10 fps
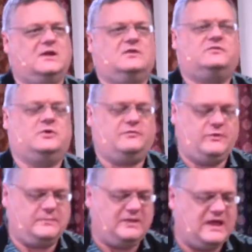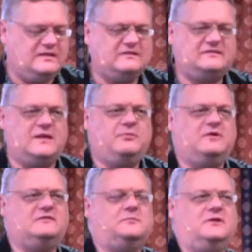So if we apply the same
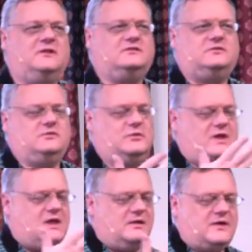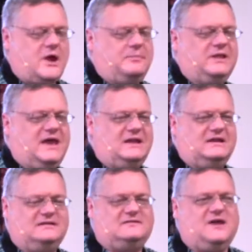principle to our planet
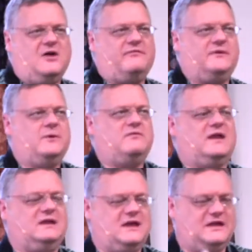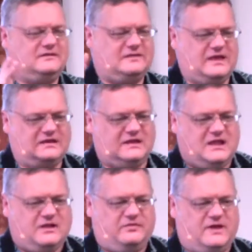itself, and we recognize that
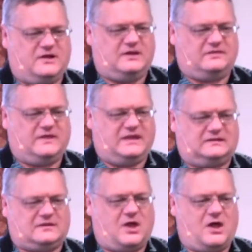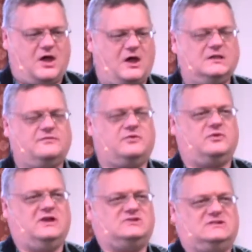all of
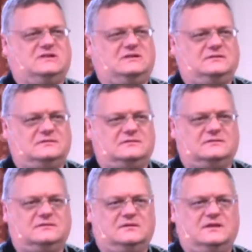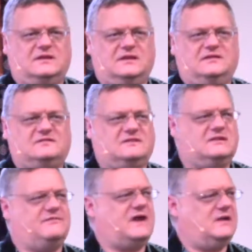creation is the
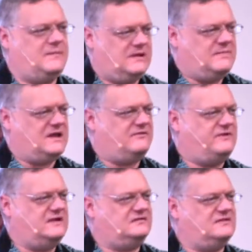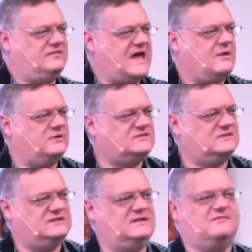divine made manifest, that which
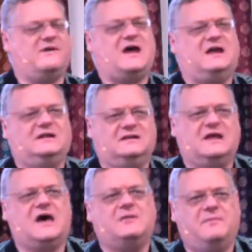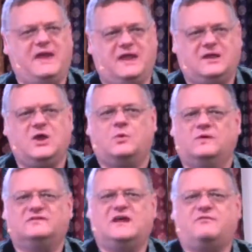the divine did not make
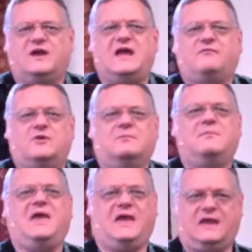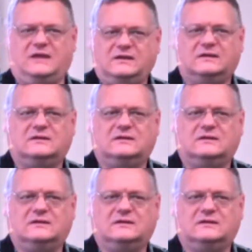was never ever made,